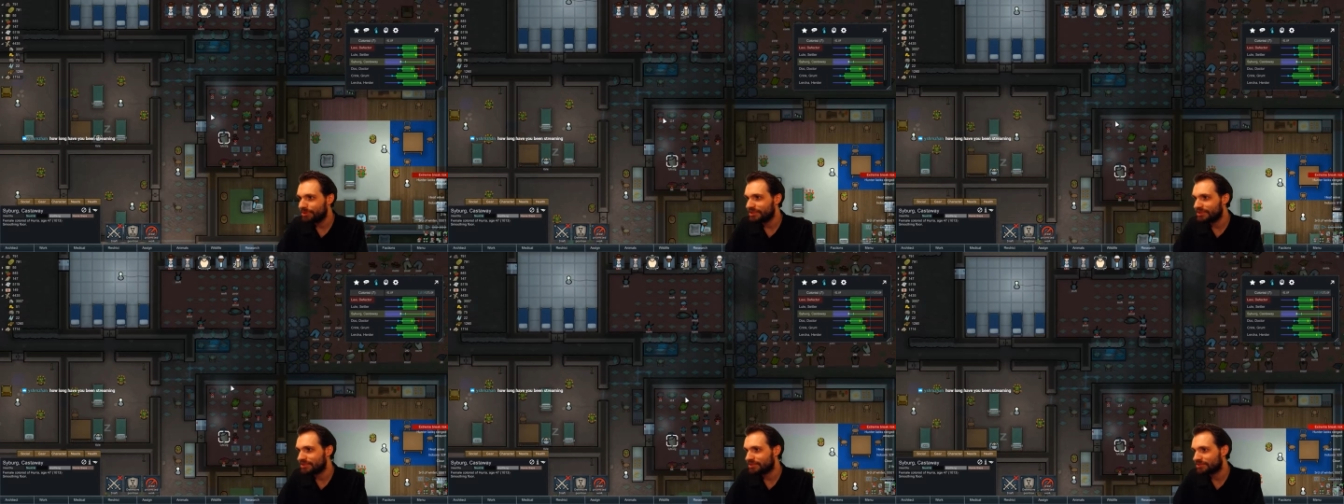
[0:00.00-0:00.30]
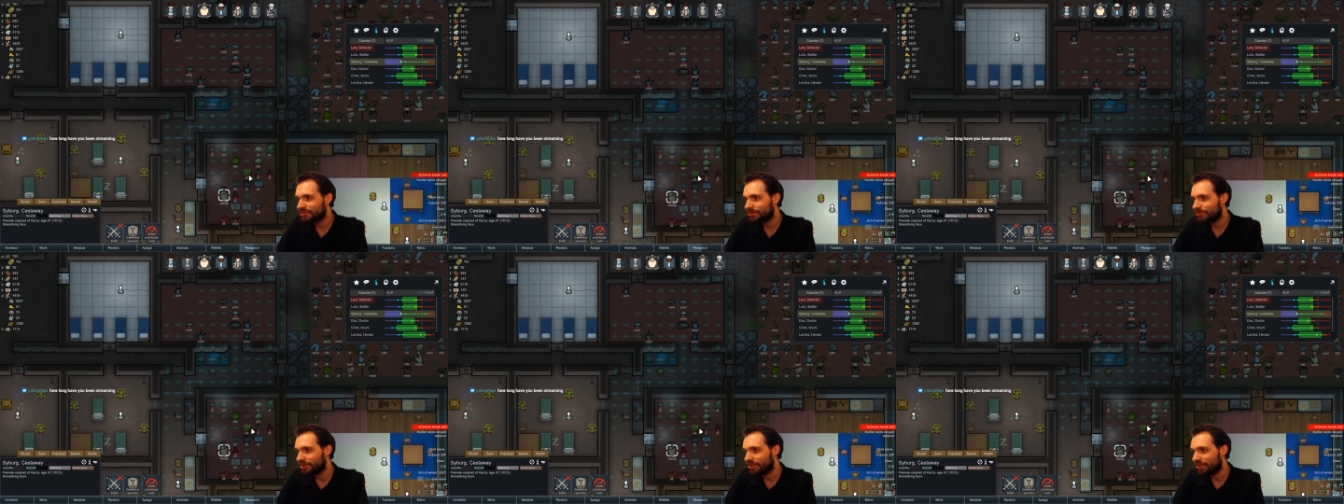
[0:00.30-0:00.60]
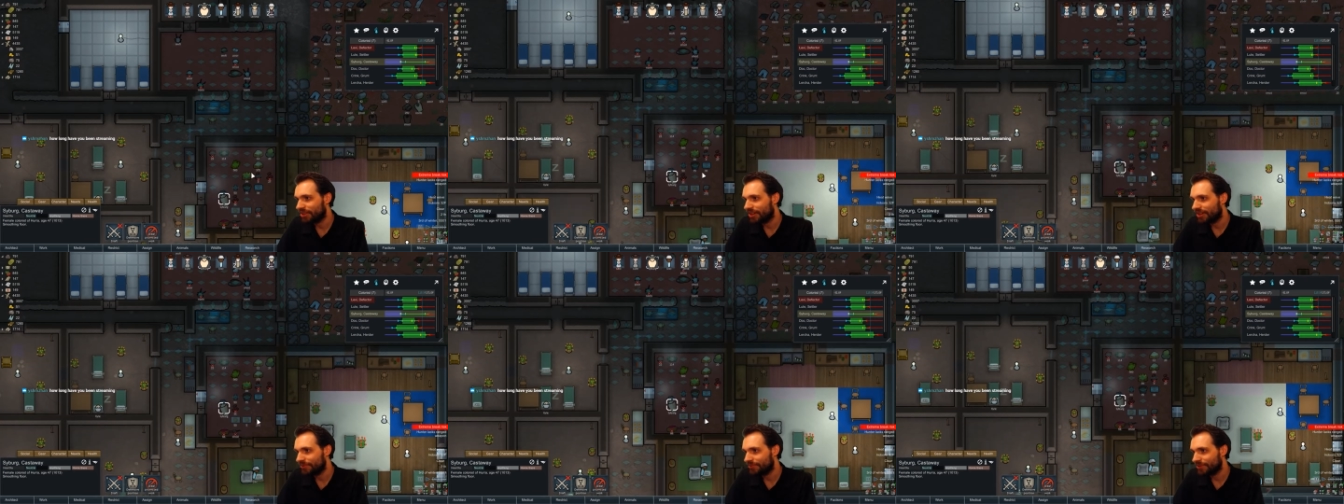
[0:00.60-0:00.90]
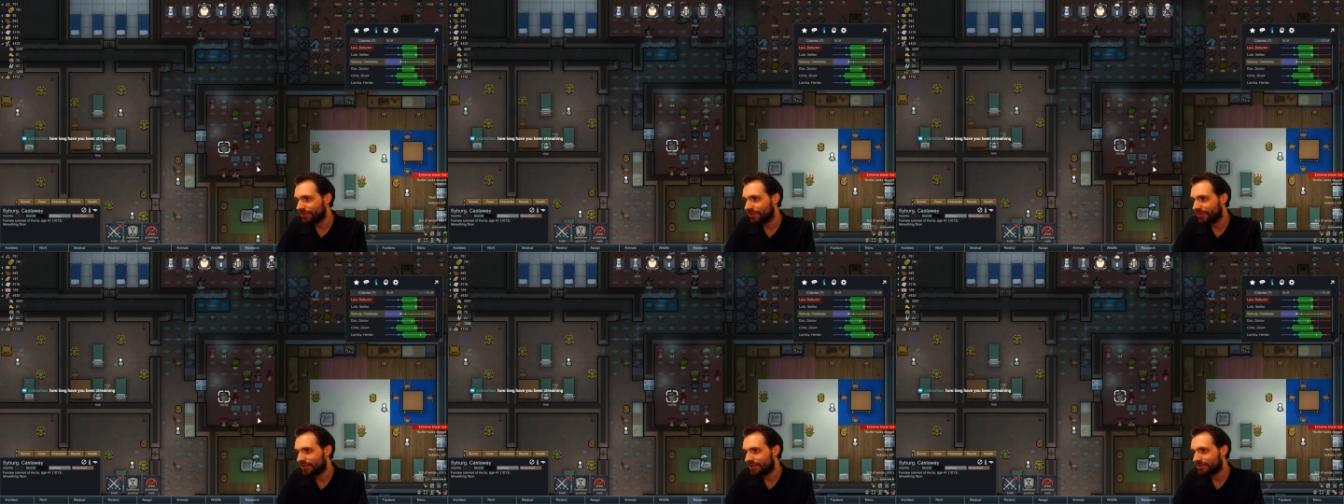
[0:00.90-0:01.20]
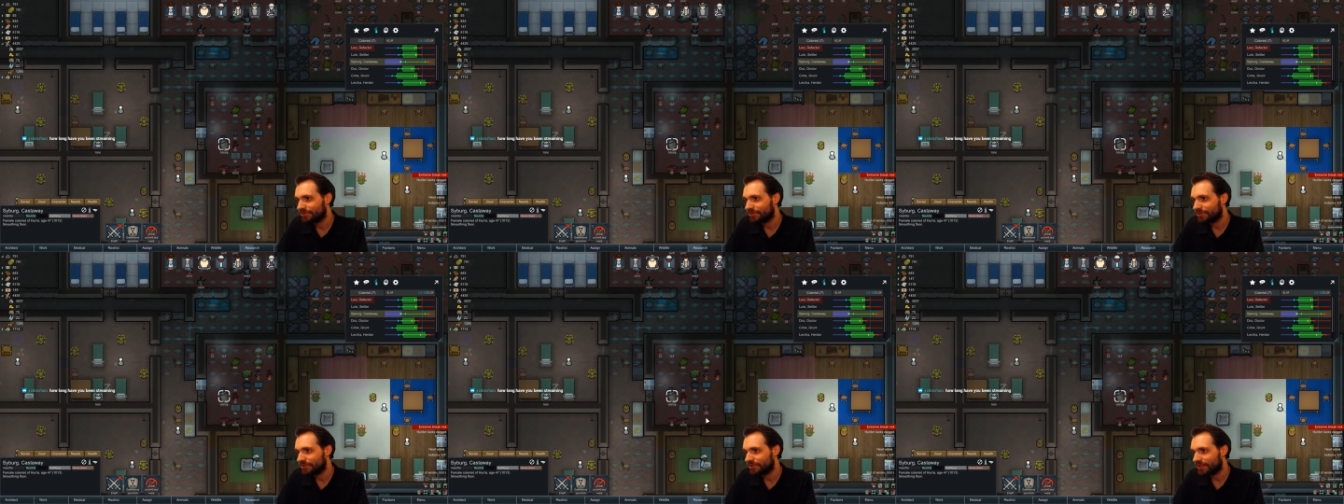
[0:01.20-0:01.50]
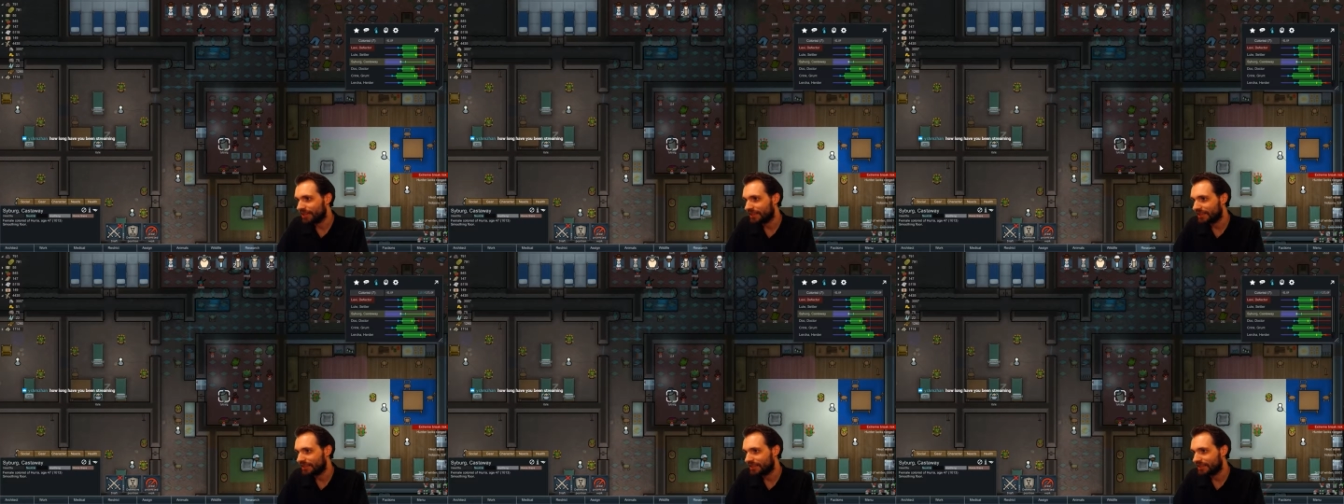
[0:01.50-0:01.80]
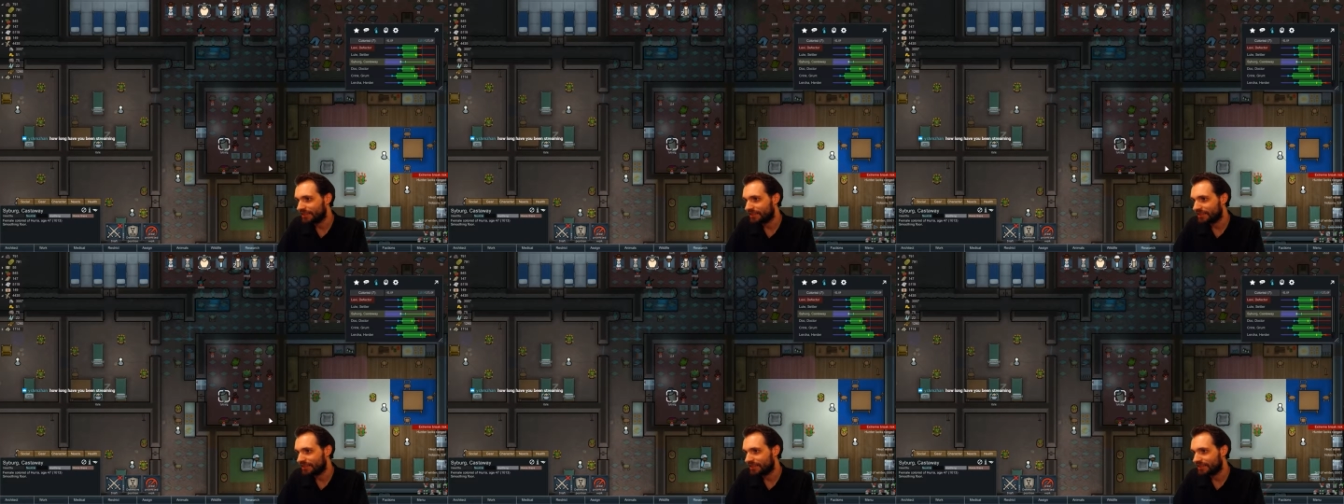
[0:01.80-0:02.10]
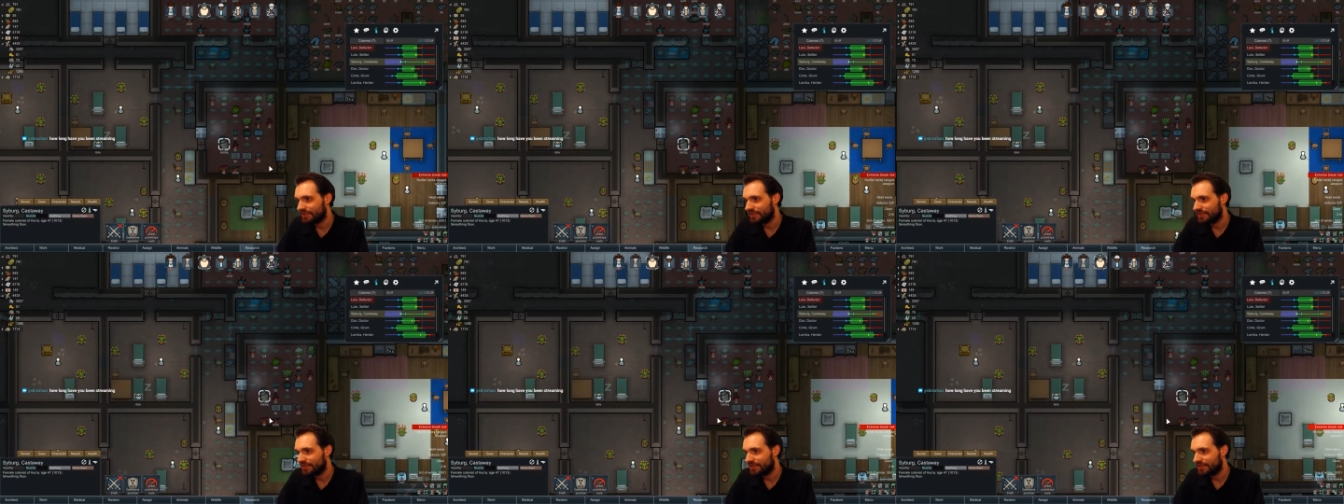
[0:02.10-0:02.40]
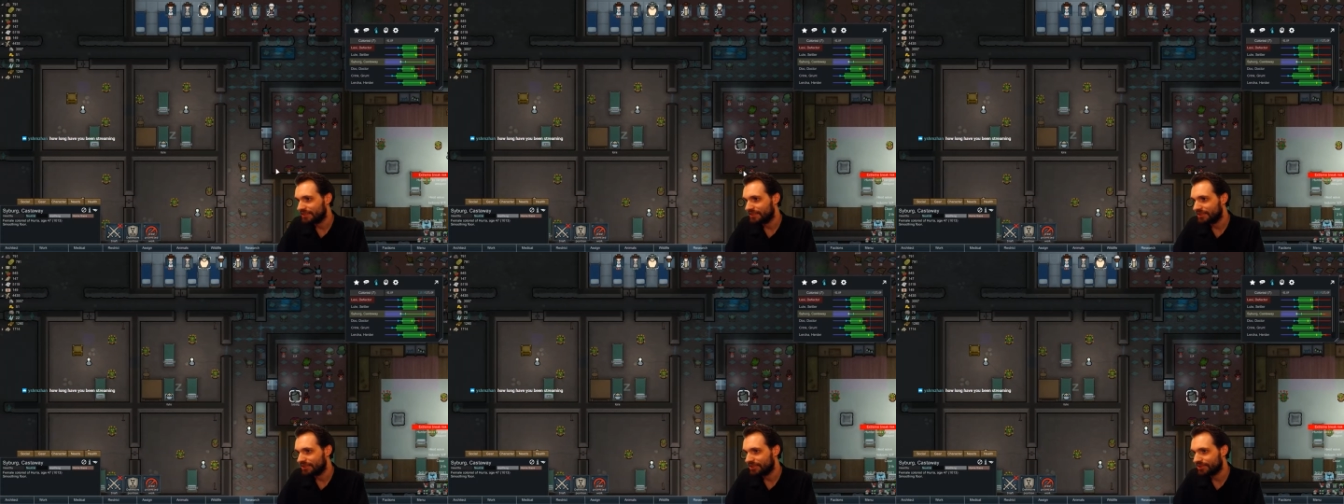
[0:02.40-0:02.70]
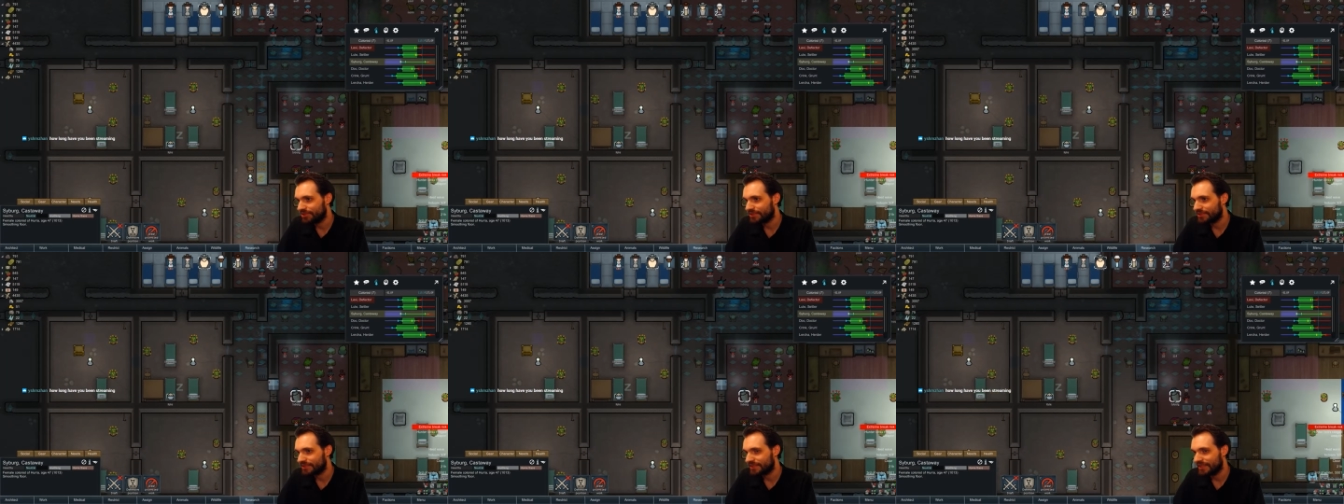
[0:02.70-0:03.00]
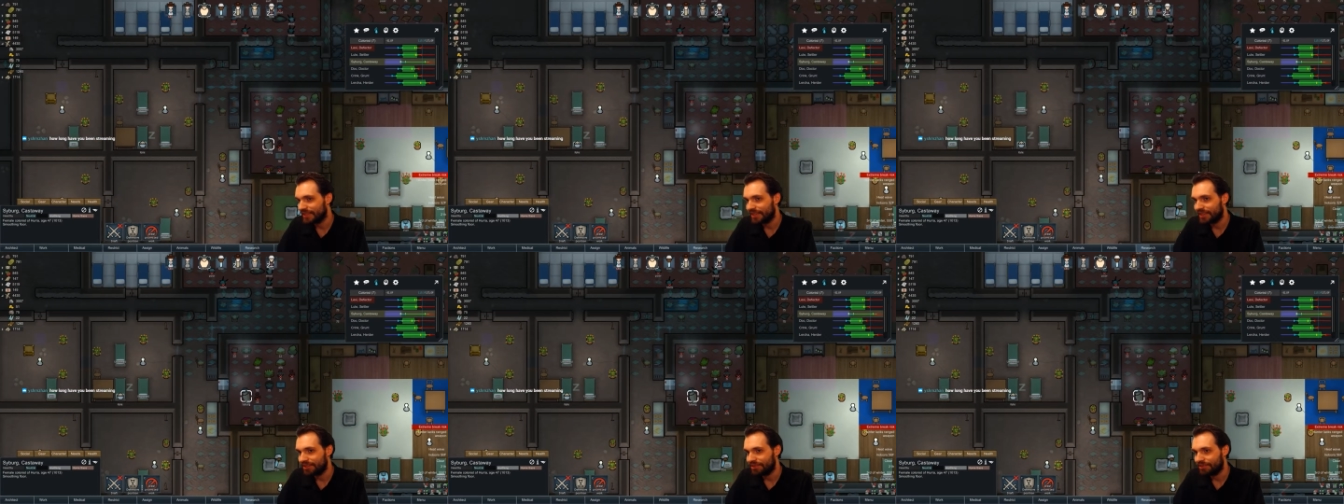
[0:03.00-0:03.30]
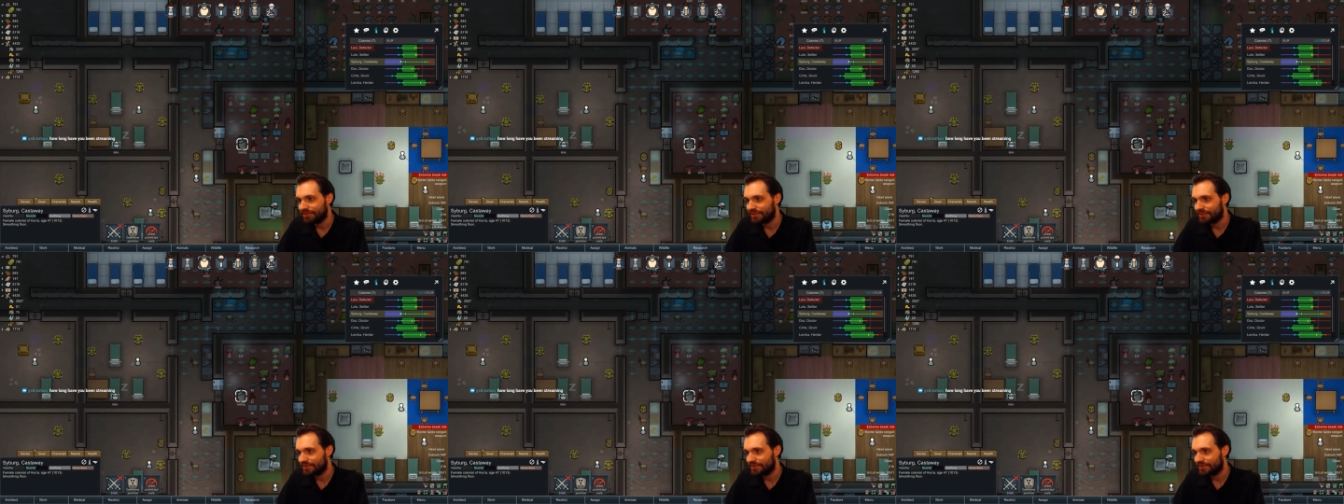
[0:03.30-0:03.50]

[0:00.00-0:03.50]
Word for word: streaming off and on for like years now.